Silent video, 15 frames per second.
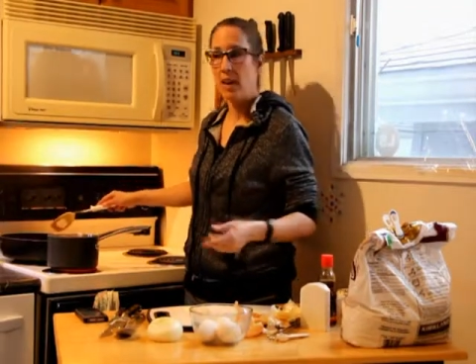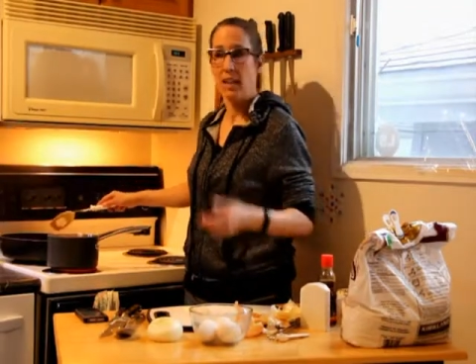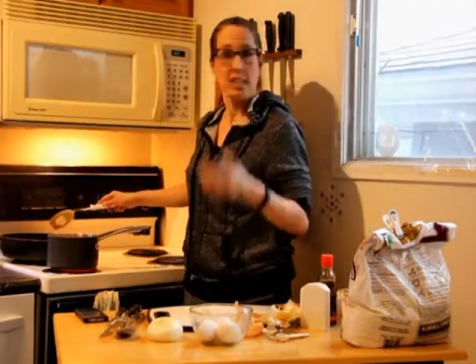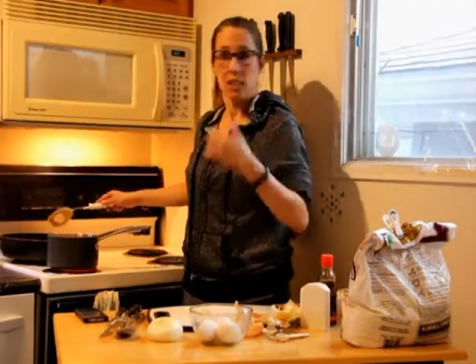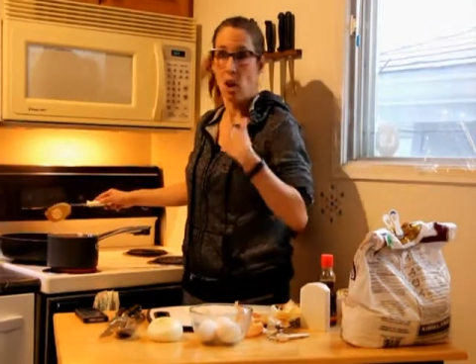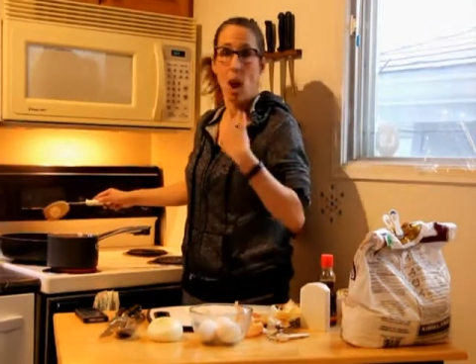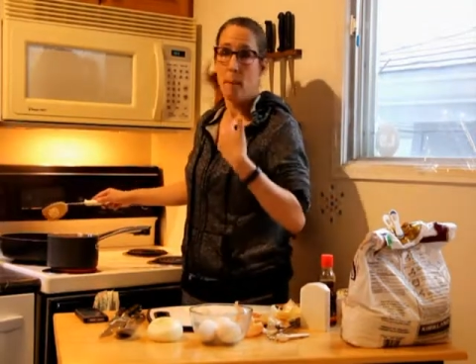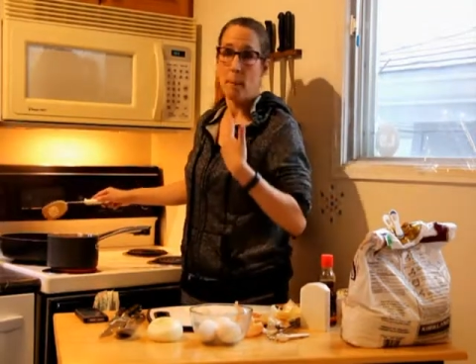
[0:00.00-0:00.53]

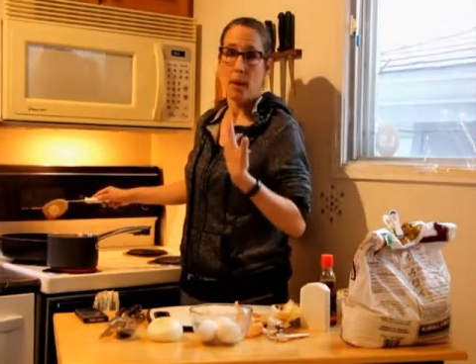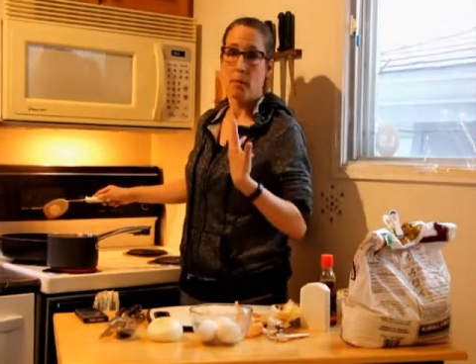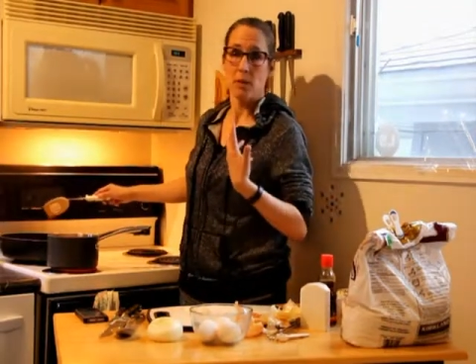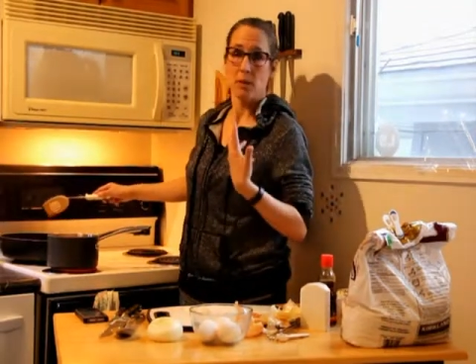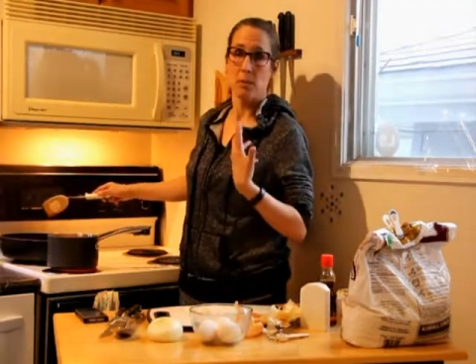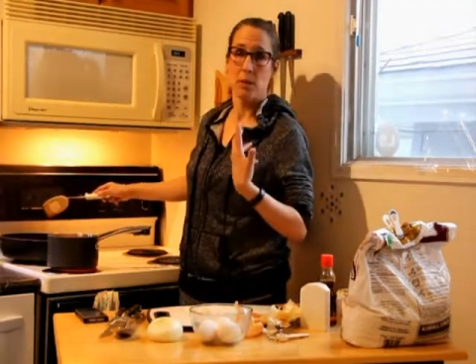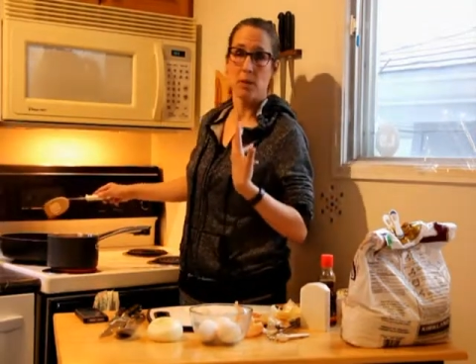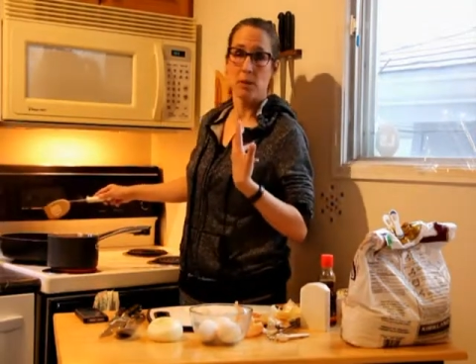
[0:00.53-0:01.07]
It's not my
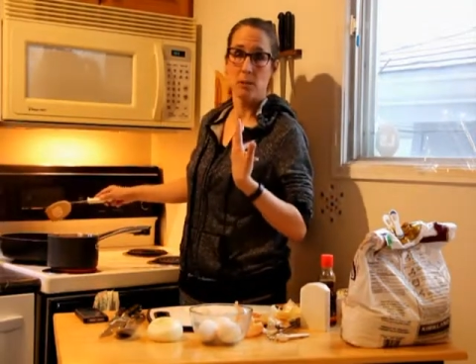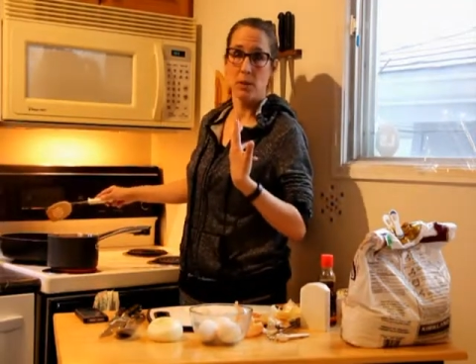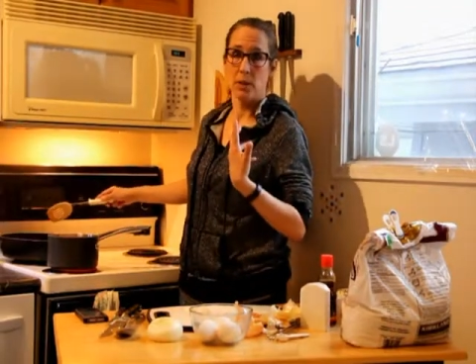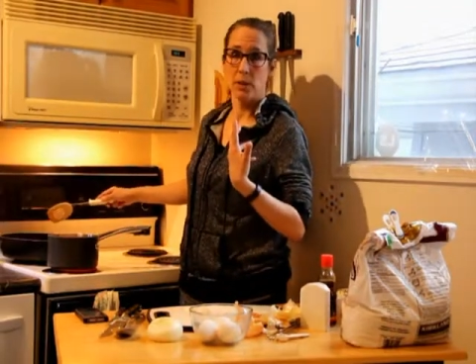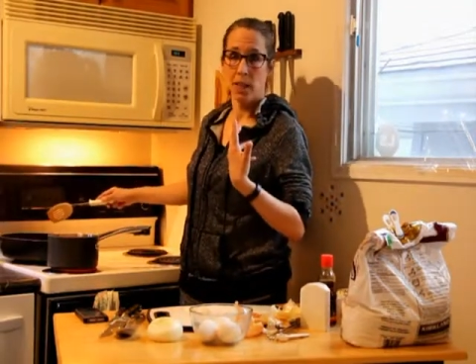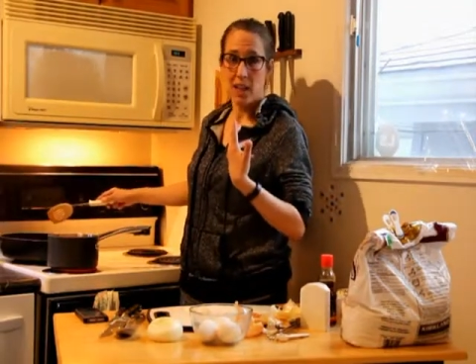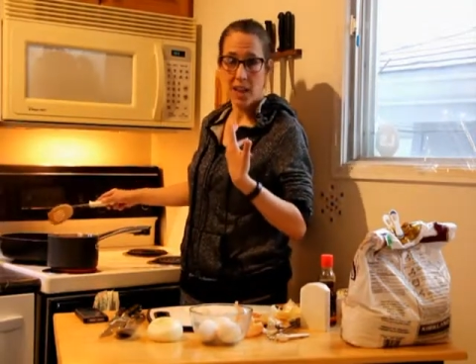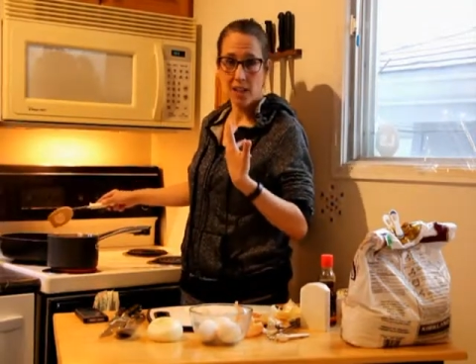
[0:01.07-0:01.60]

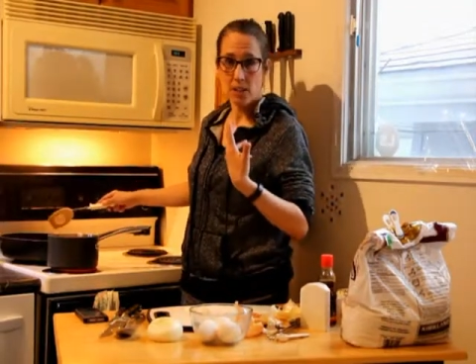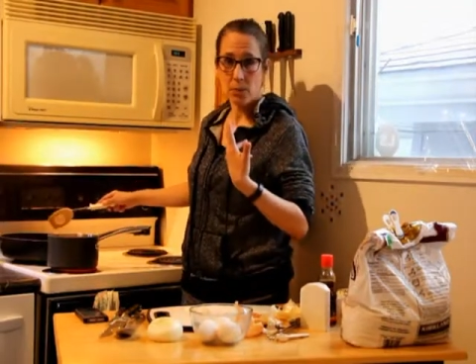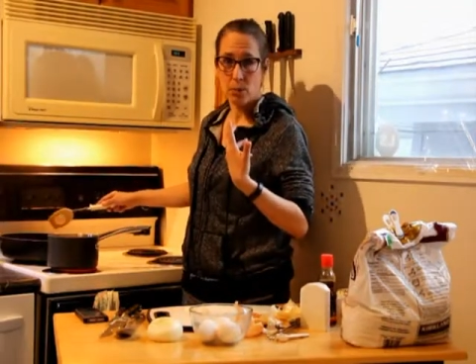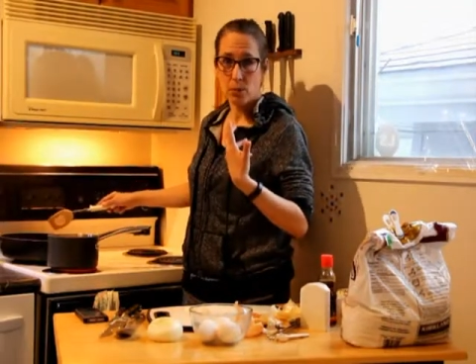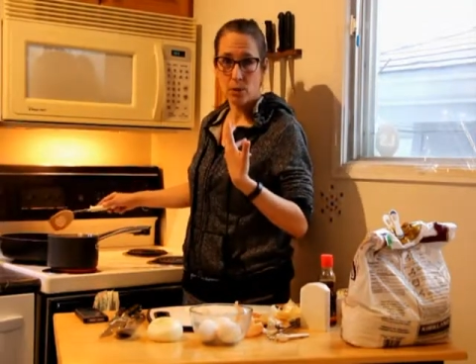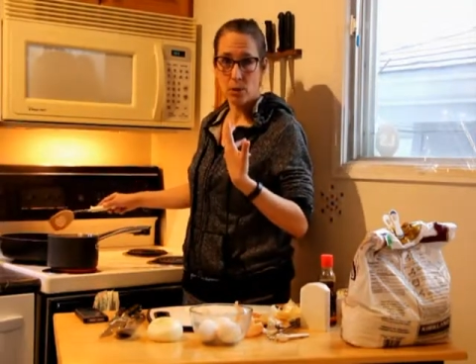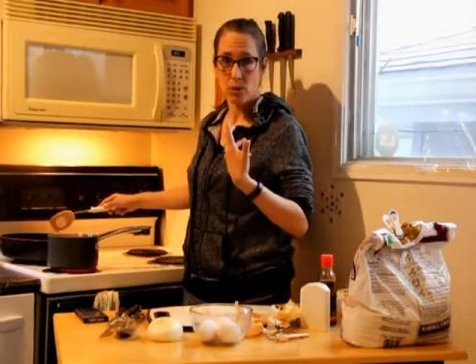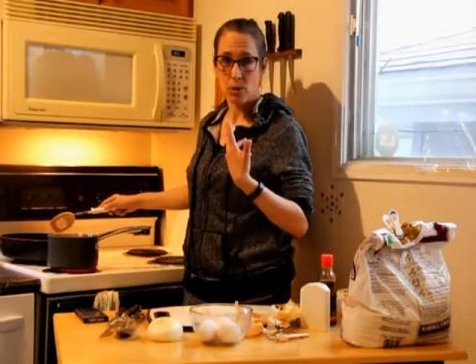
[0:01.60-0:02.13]
responsibility as the
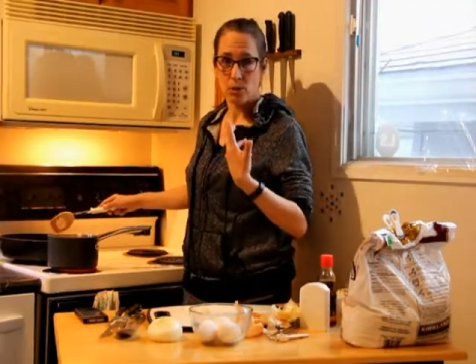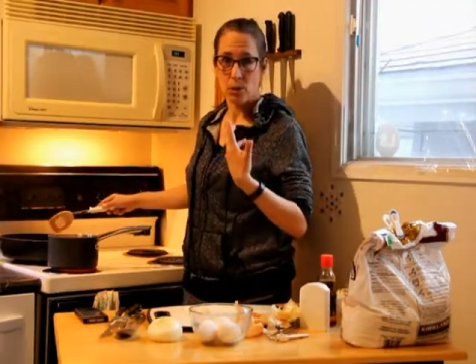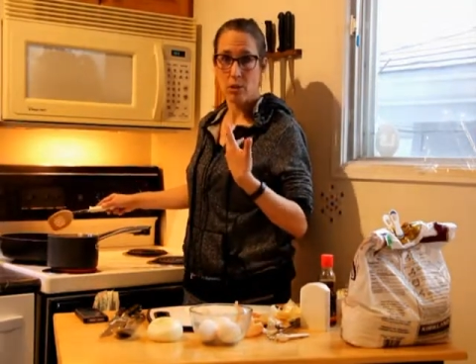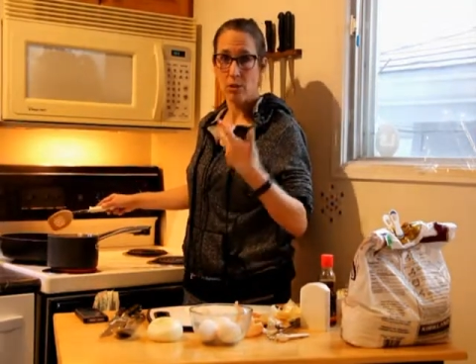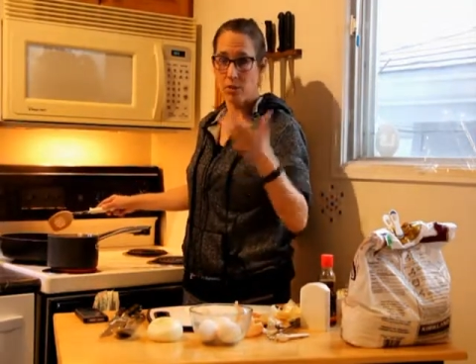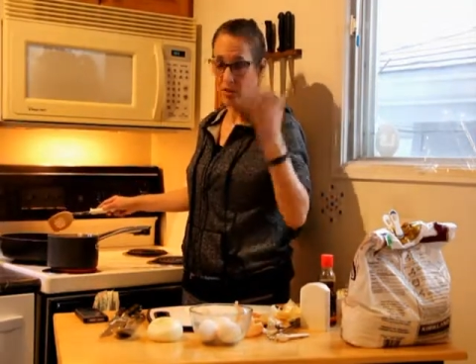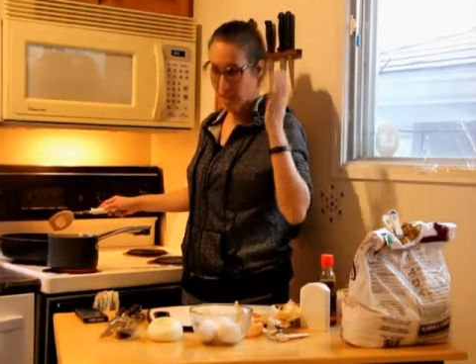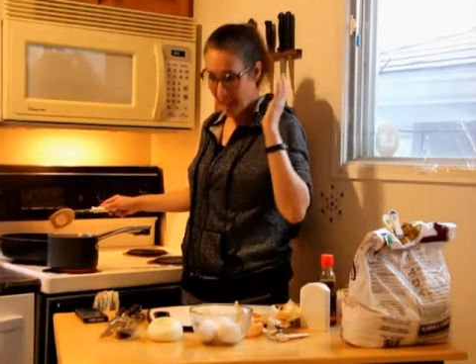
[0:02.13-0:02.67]
producer.